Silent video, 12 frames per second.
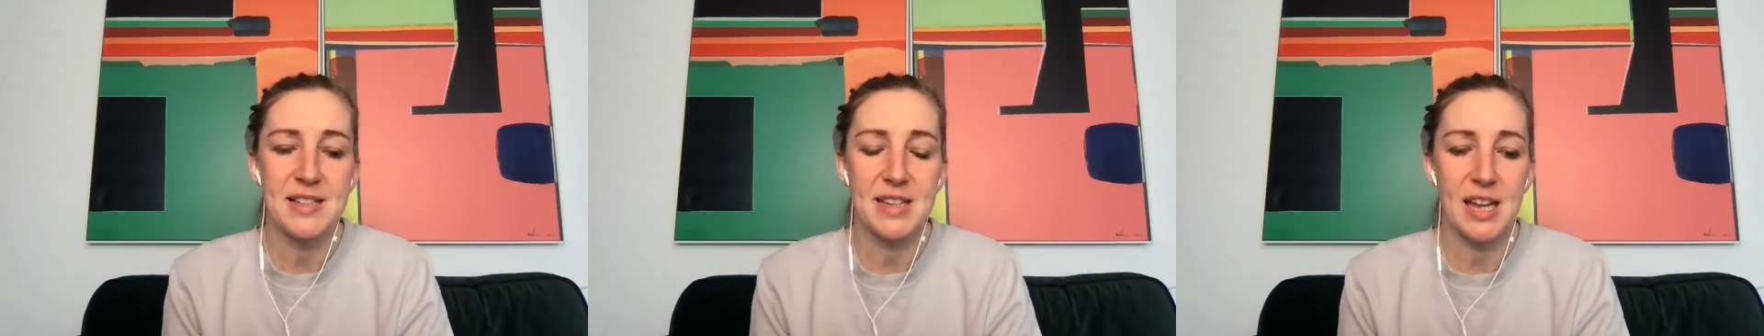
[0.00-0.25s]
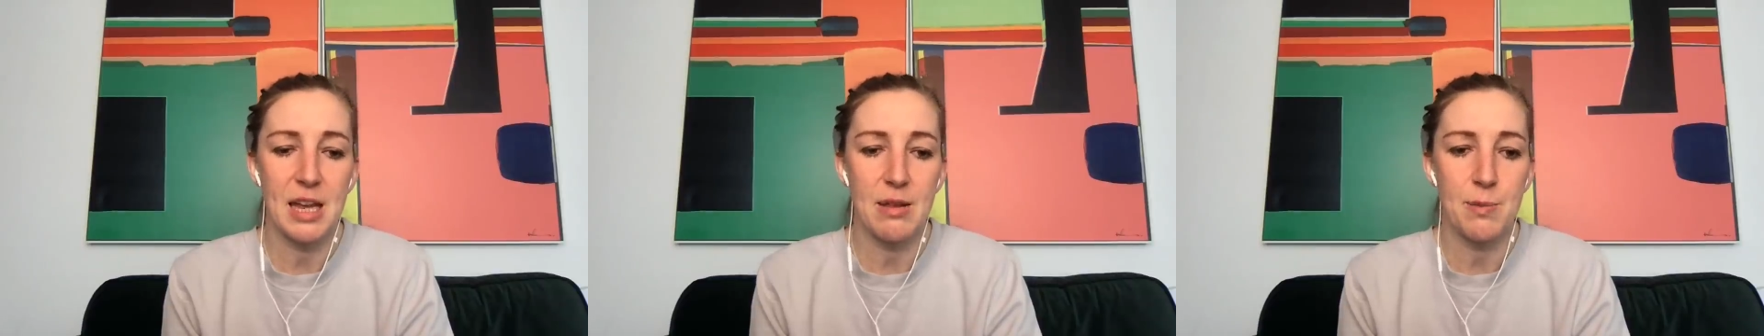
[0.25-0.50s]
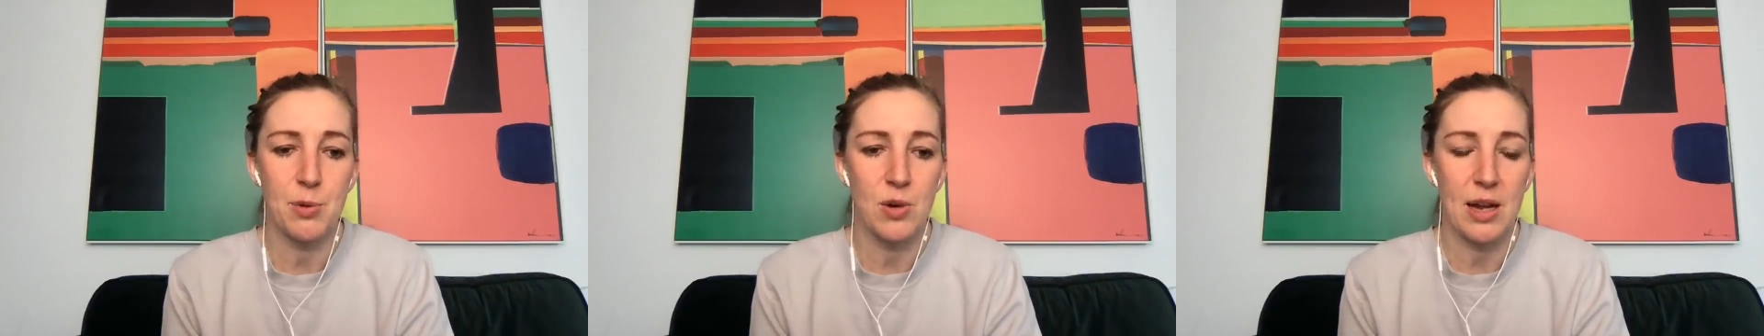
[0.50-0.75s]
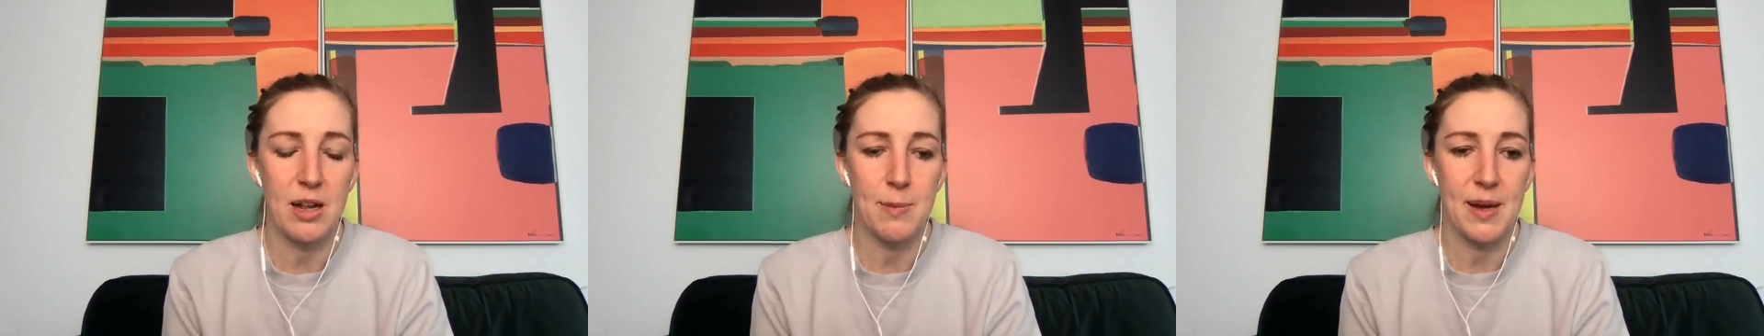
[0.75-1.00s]
to keep the ball
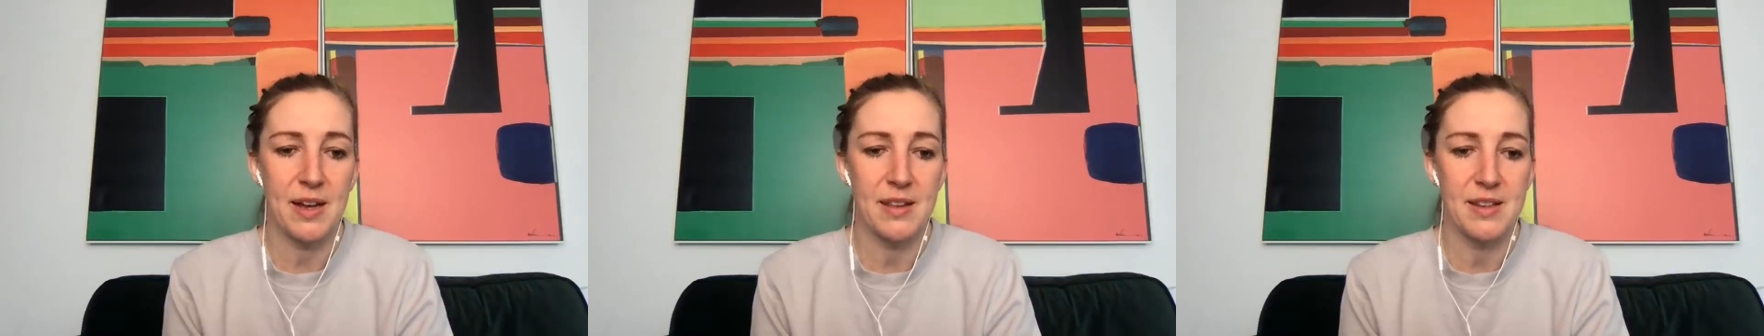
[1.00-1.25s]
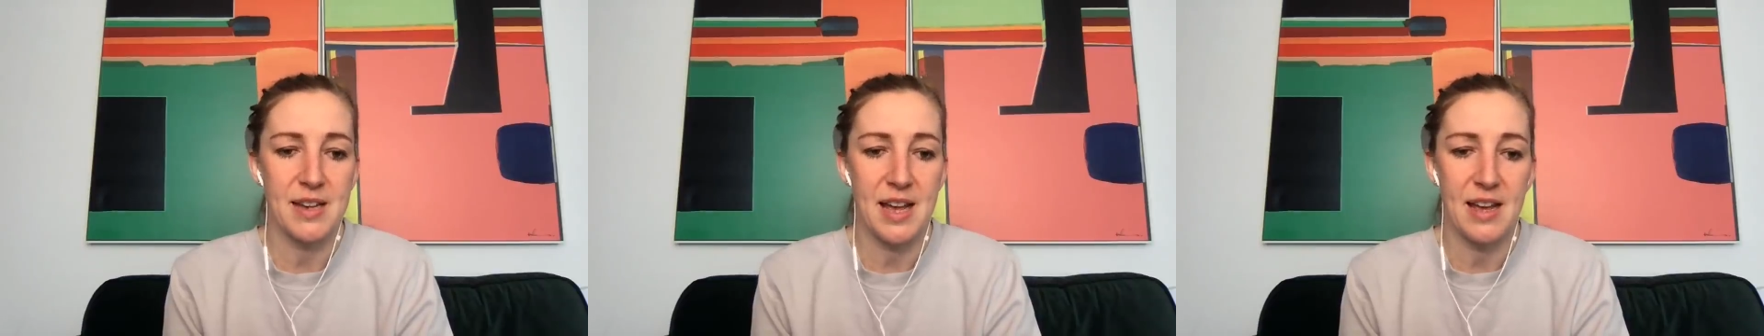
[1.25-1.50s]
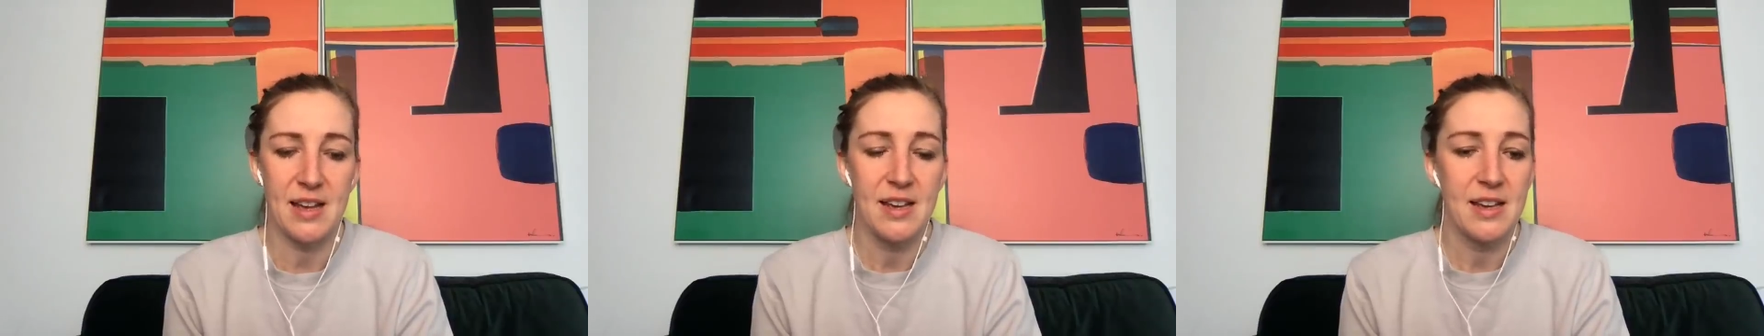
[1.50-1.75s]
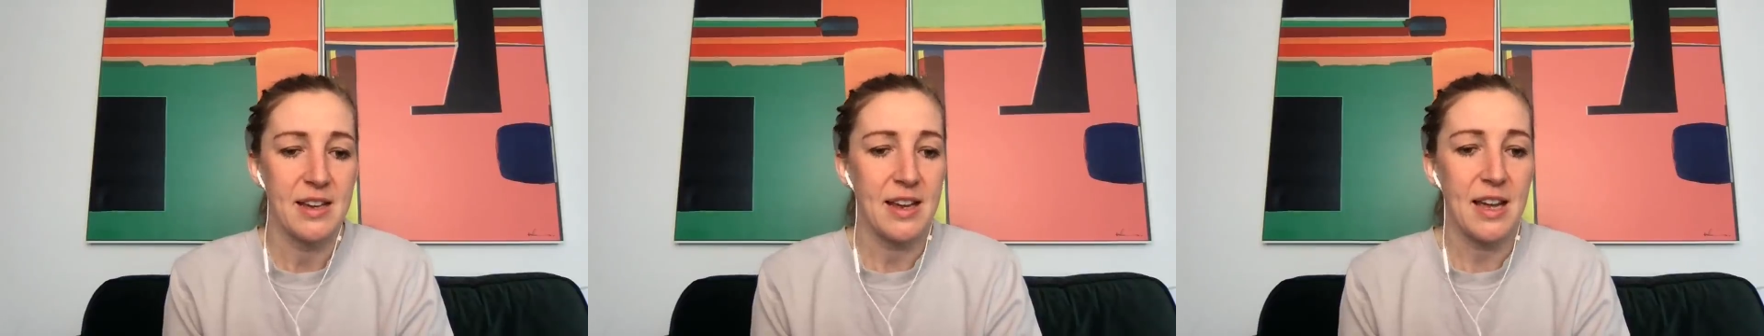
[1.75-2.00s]
out the back of the net,
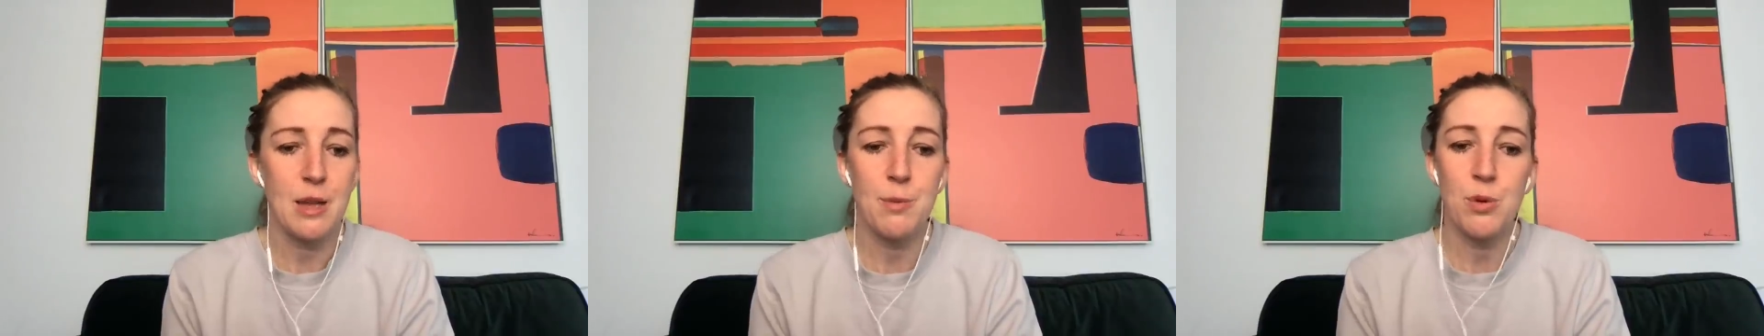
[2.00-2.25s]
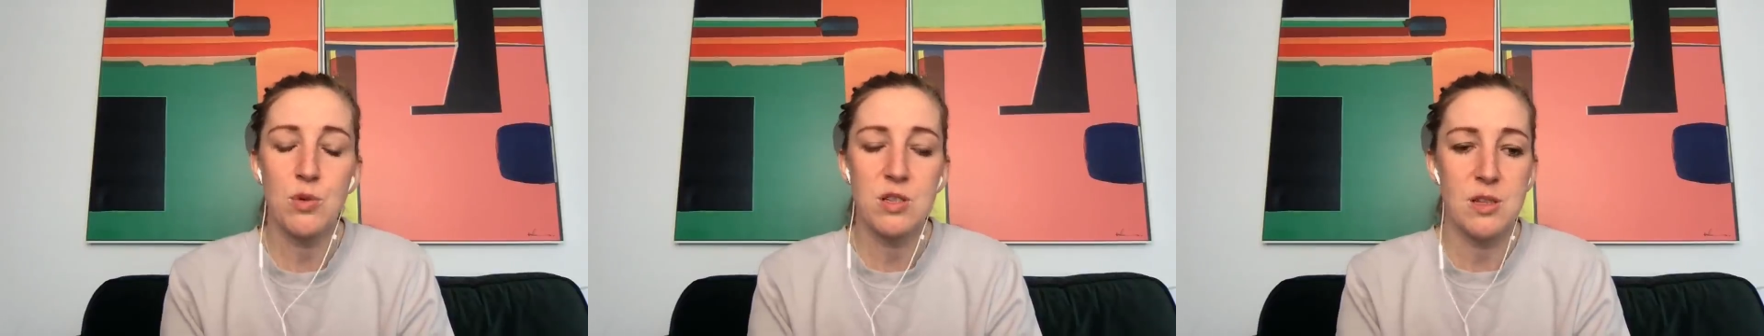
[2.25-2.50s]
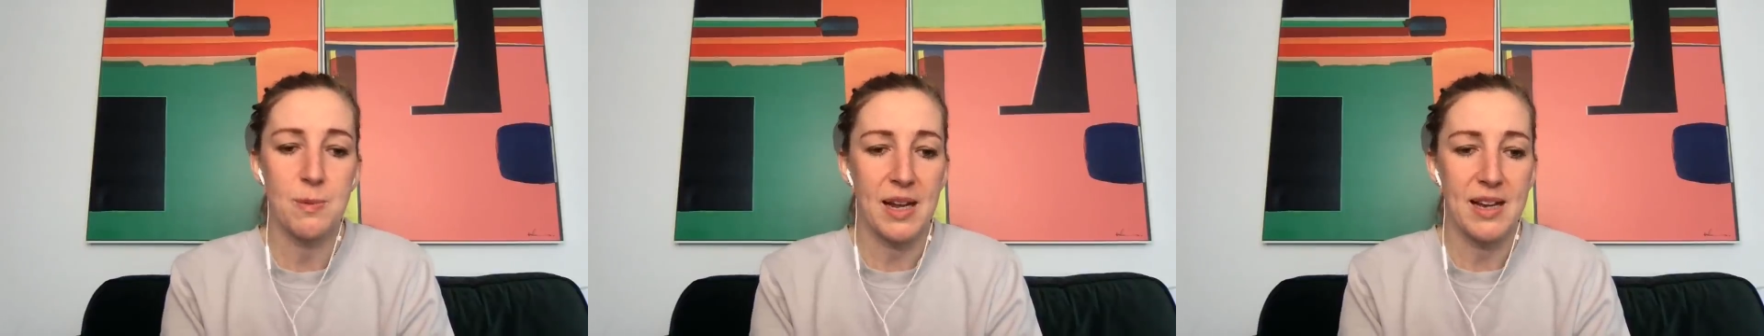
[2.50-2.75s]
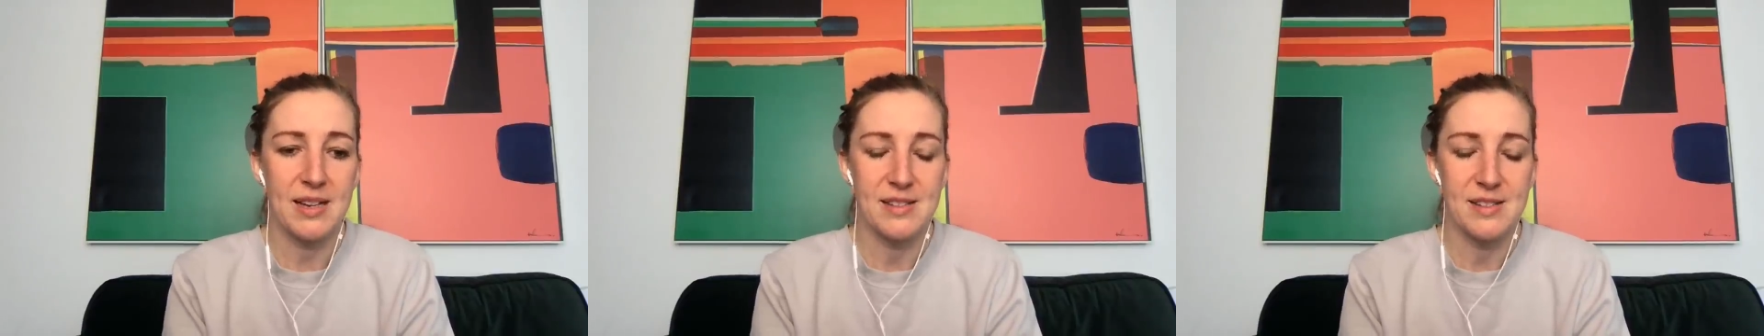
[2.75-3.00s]
get the ball to the players